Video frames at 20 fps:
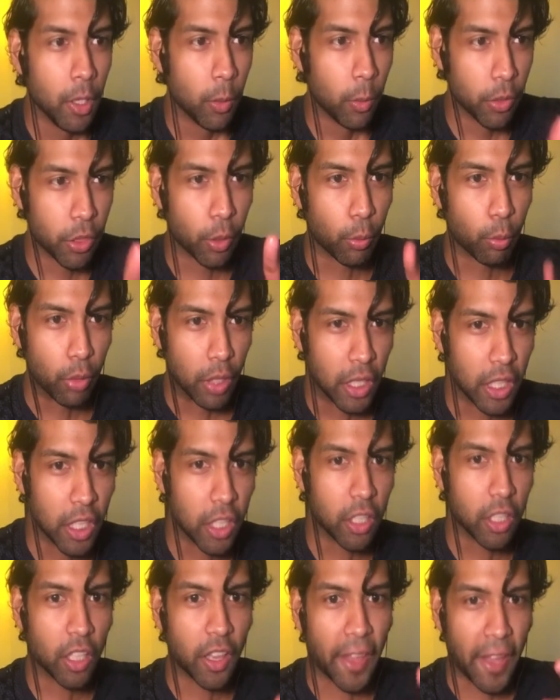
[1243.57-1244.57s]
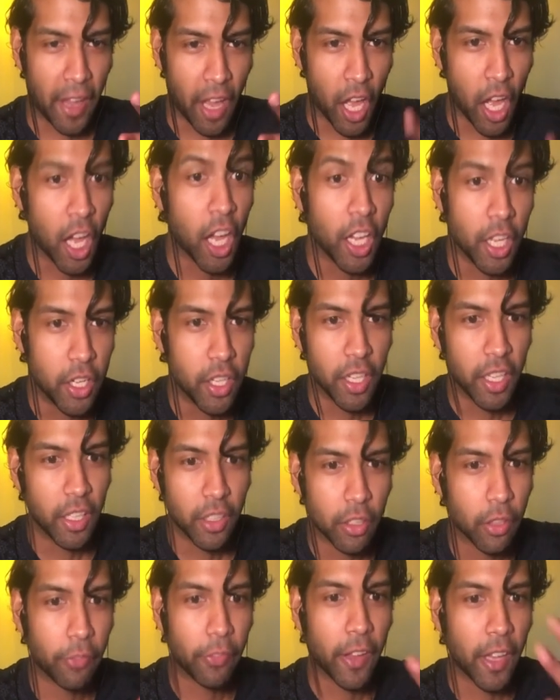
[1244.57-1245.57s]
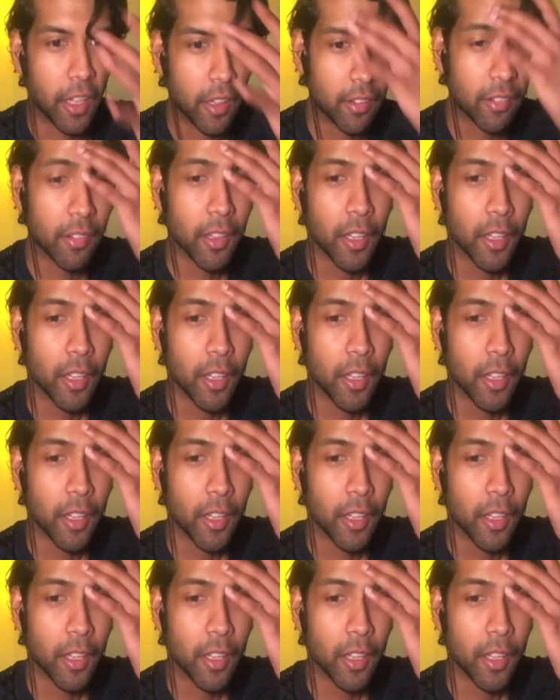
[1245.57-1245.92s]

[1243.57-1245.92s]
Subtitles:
with a really good like HUD interface